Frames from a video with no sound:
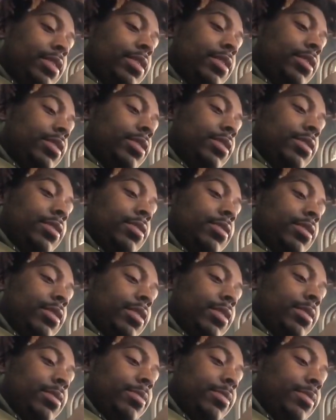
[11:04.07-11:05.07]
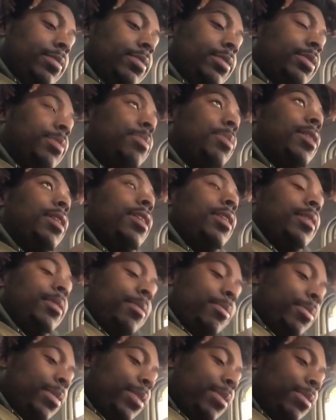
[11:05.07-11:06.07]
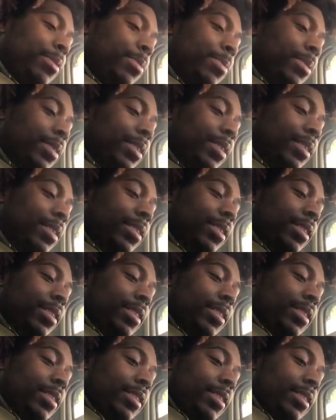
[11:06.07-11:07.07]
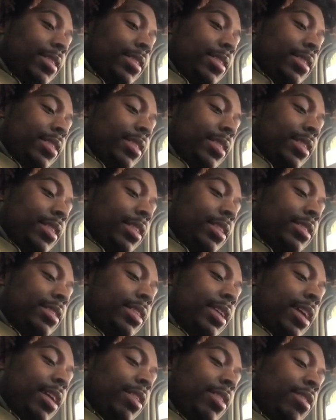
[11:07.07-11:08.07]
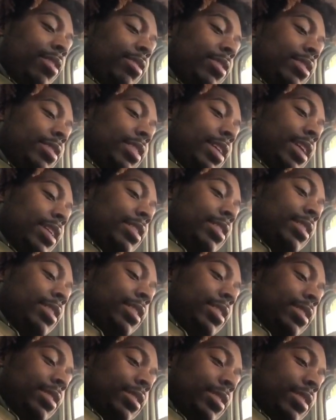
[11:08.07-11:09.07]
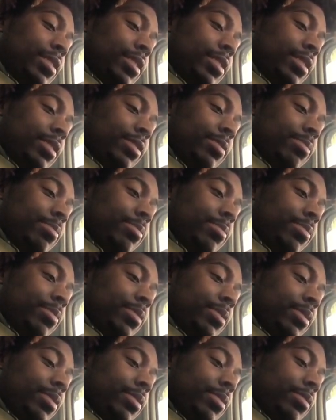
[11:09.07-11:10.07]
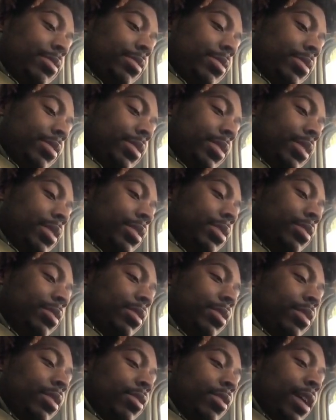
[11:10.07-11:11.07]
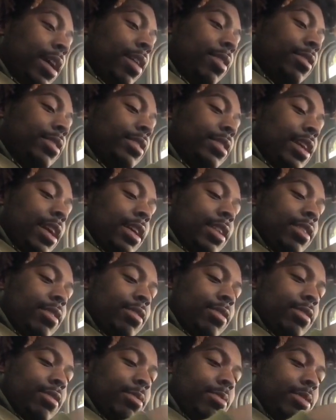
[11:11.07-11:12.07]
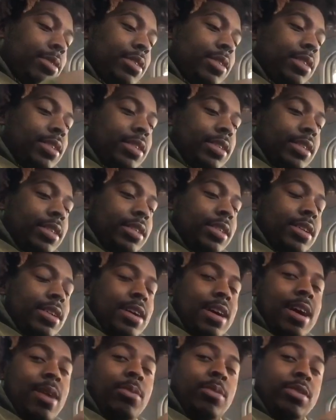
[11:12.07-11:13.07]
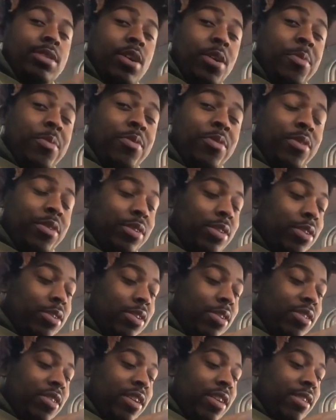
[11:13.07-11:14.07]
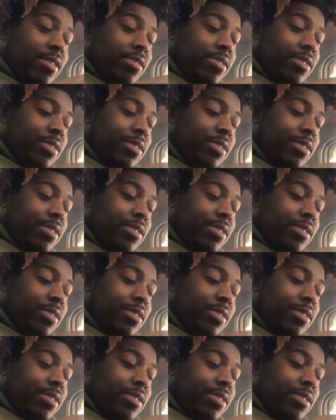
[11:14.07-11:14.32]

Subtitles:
So yeah, just bear with me. Let's see how long this actually is. Okay, so the ground is not long, which I was hoping for a longer ground.